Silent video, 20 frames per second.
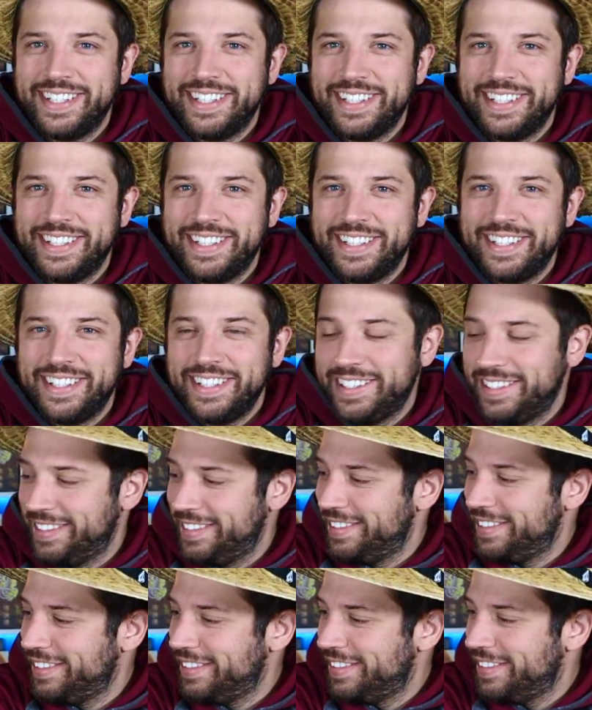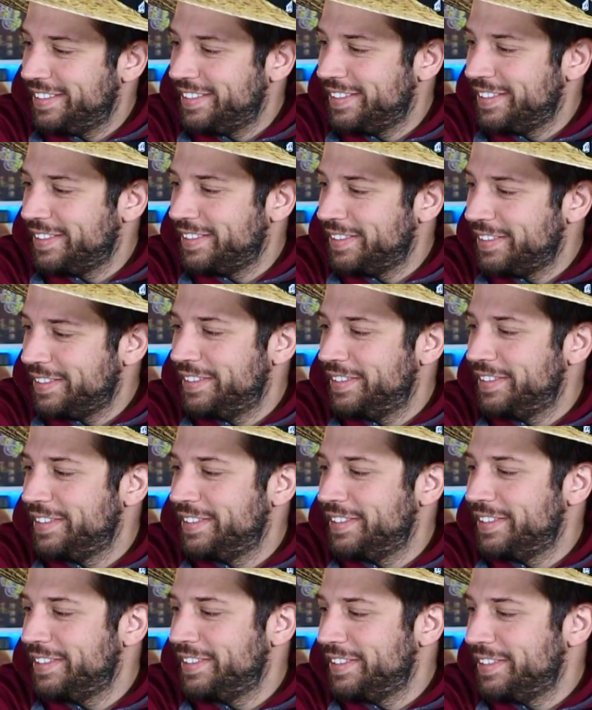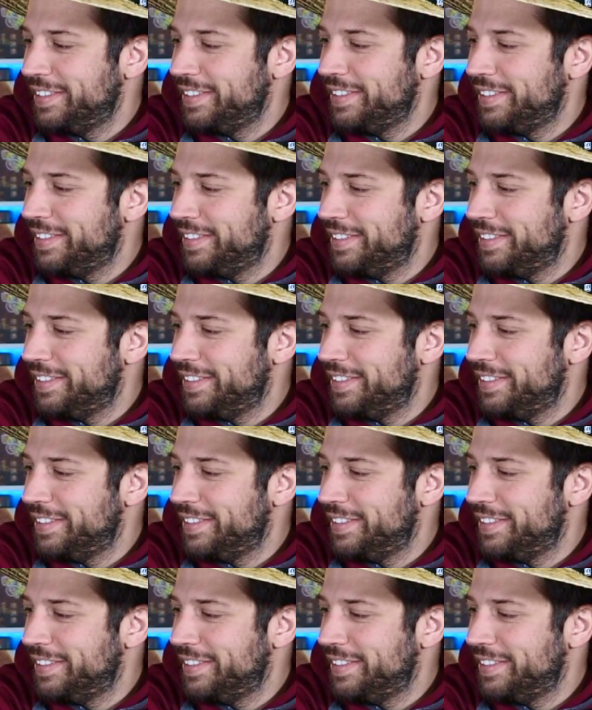(silent)